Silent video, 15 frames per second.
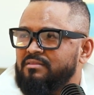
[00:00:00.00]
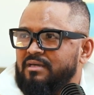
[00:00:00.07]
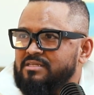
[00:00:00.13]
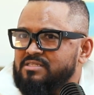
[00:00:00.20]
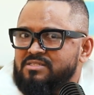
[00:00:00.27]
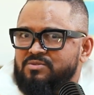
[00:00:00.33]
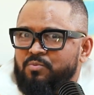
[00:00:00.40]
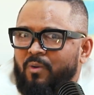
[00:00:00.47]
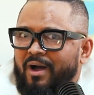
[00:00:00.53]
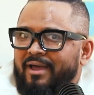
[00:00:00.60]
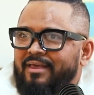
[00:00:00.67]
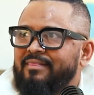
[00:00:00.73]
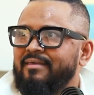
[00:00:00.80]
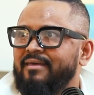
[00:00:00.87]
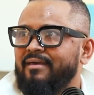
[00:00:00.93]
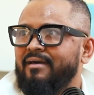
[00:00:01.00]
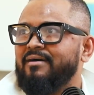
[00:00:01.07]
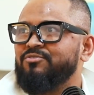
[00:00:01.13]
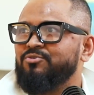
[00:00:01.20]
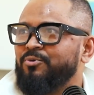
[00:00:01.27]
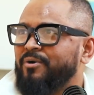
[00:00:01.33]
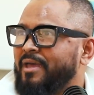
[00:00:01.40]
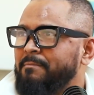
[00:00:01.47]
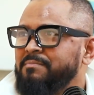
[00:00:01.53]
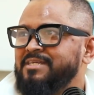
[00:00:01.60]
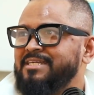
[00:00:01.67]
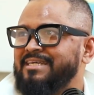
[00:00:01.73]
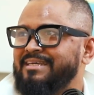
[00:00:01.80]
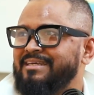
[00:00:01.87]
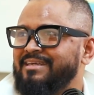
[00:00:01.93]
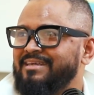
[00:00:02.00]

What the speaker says: that's why they are so empty.